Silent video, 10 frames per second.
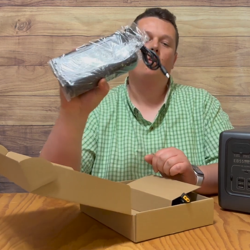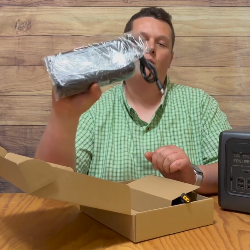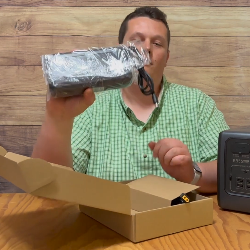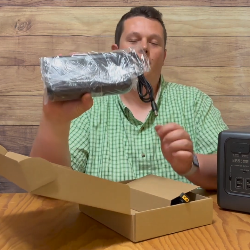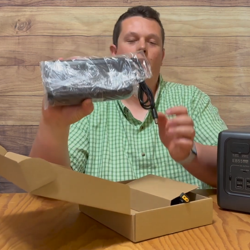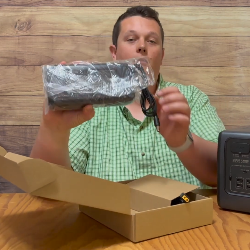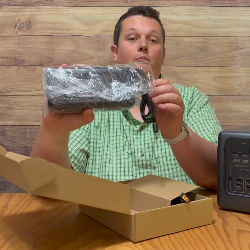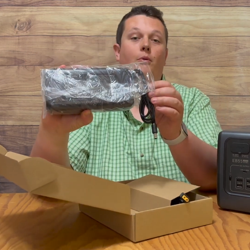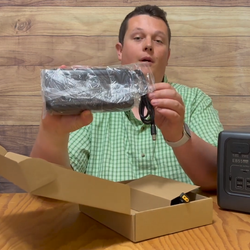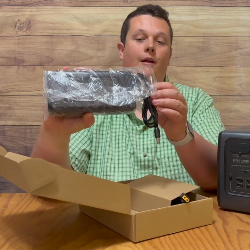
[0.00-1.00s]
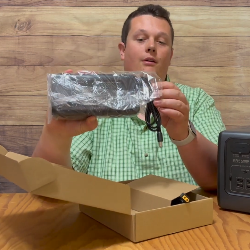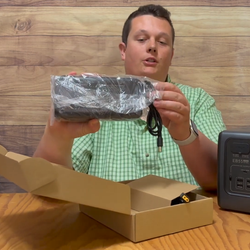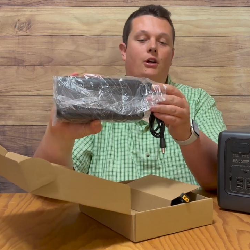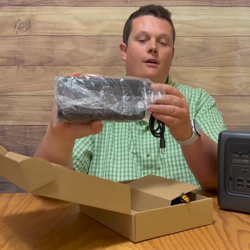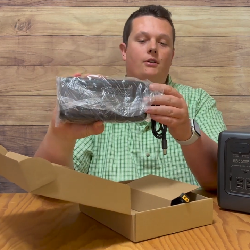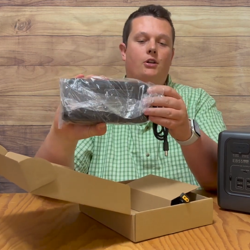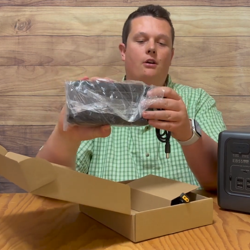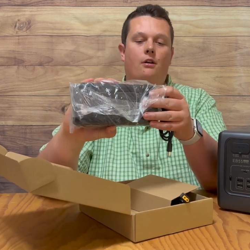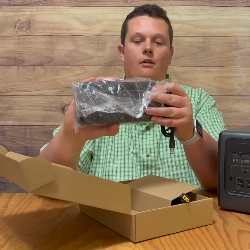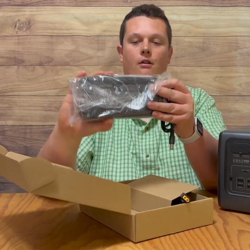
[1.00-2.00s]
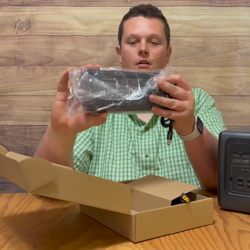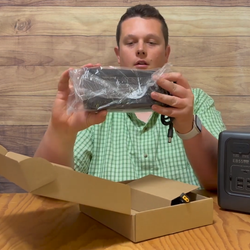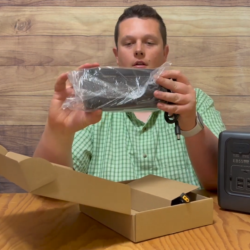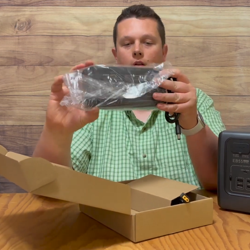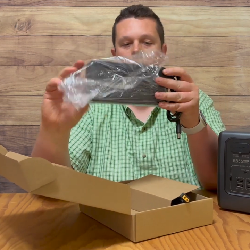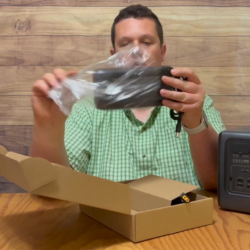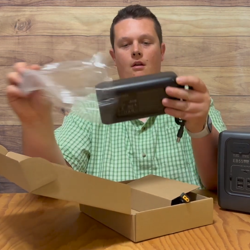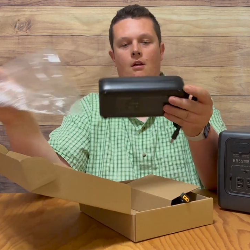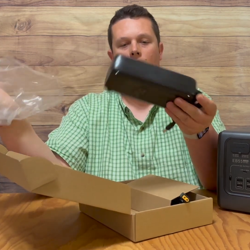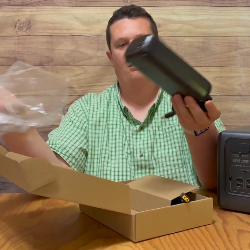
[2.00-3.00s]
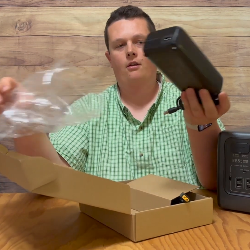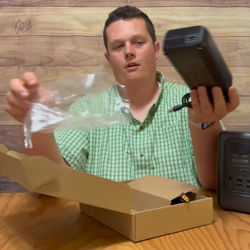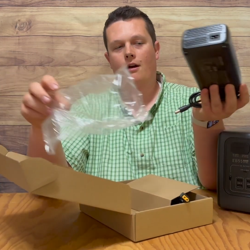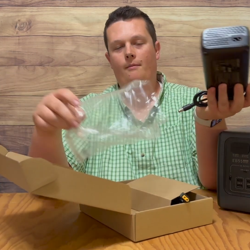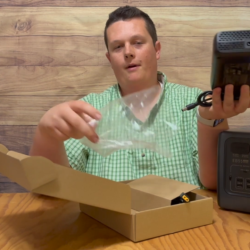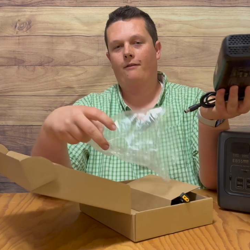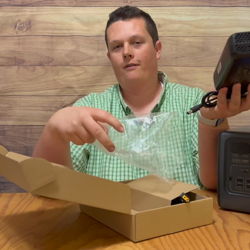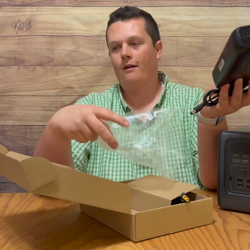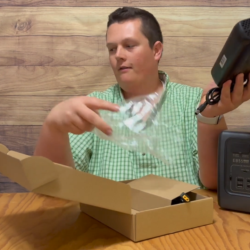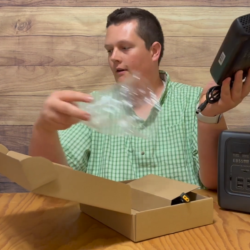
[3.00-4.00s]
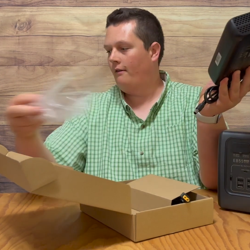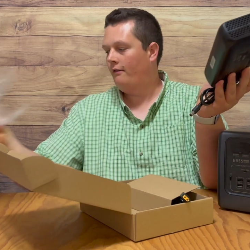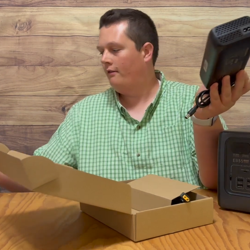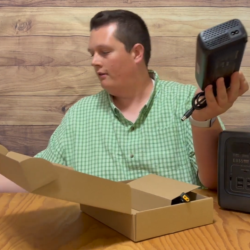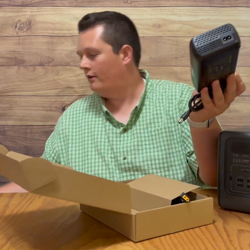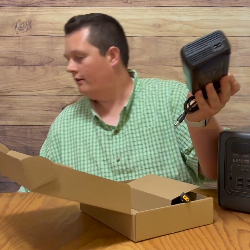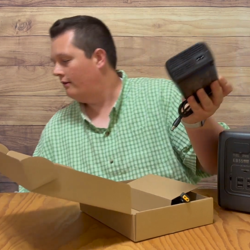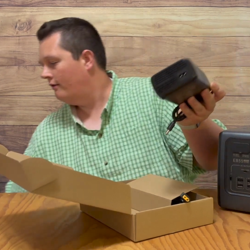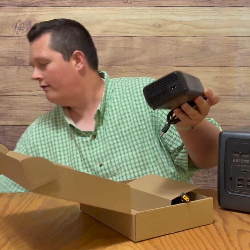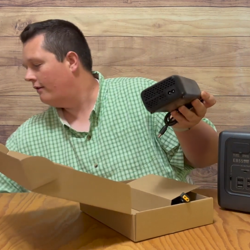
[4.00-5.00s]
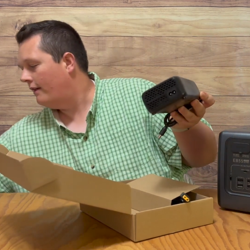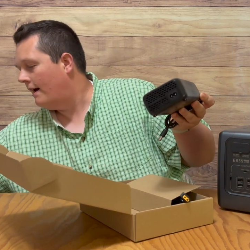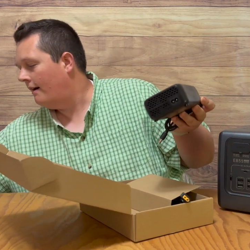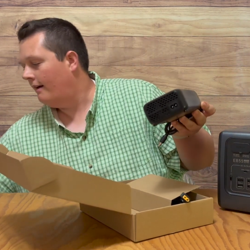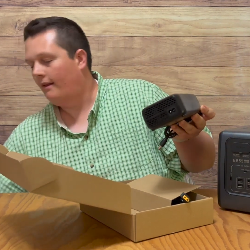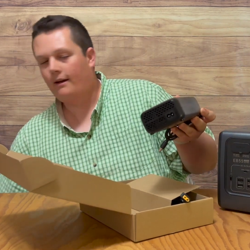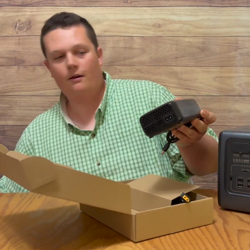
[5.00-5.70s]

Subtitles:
we've got a brick charger. Not my favorite for that. I like